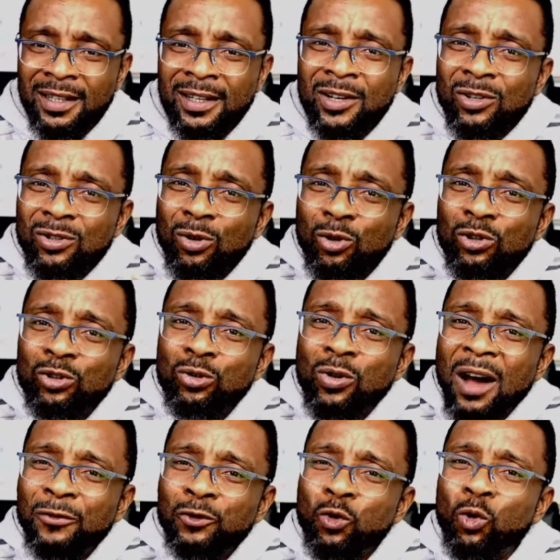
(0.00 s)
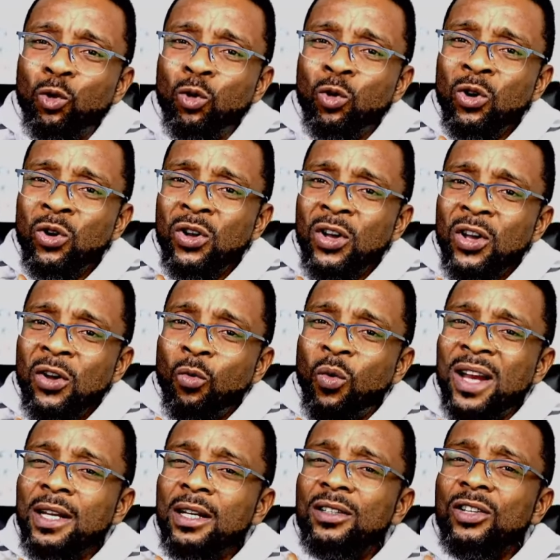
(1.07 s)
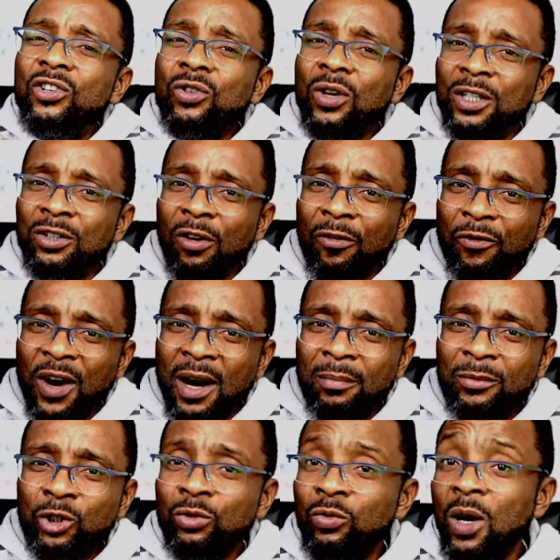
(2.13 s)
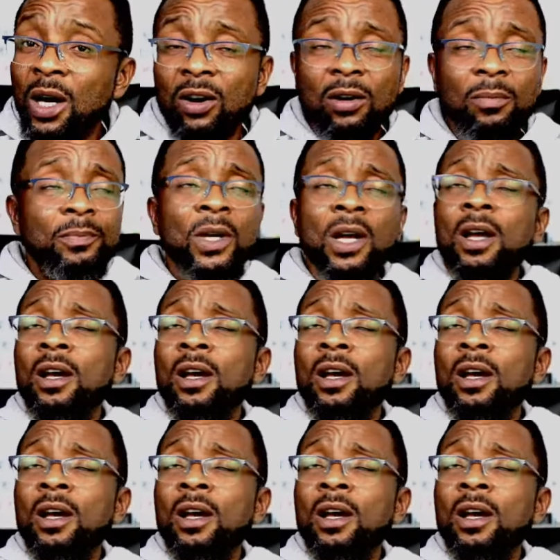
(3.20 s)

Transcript: So you have to, when they destroy your farm, you wake up,